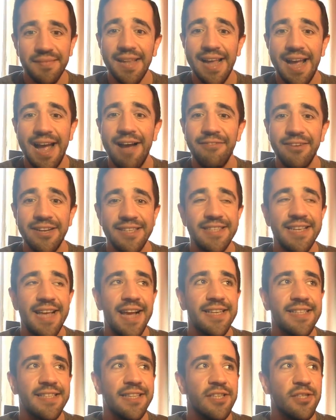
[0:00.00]
having
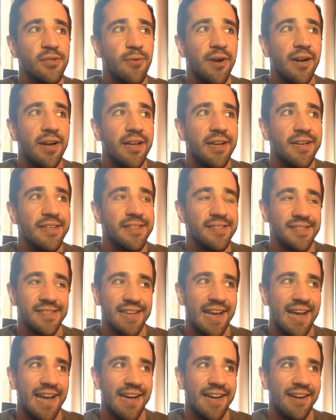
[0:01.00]
sex in the toilets
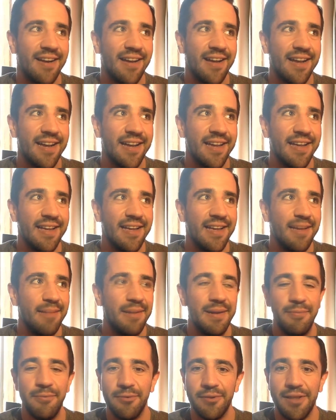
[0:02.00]
and like
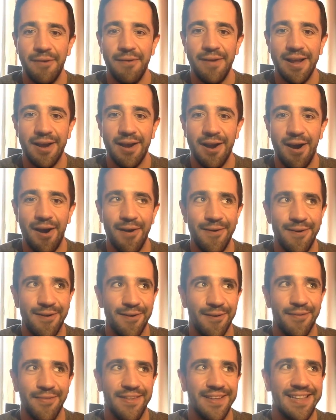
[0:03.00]
people doing coke
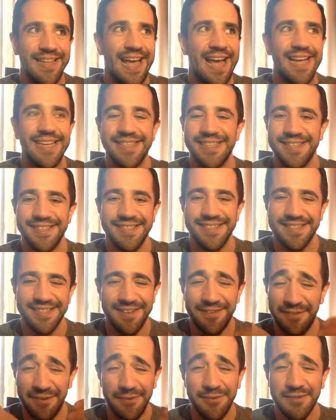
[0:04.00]
on the desks and
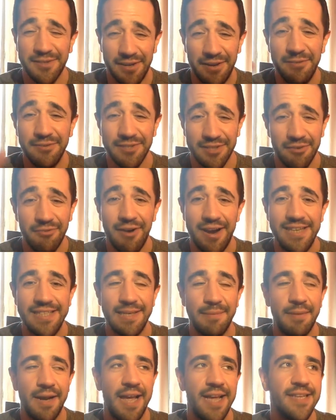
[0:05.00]
stuff. It was a
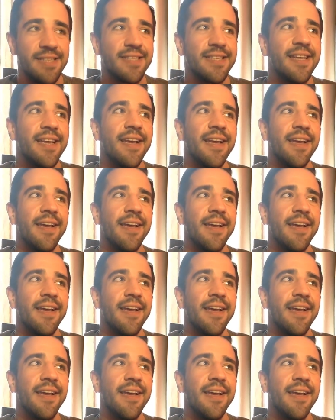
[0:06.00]
crazy place.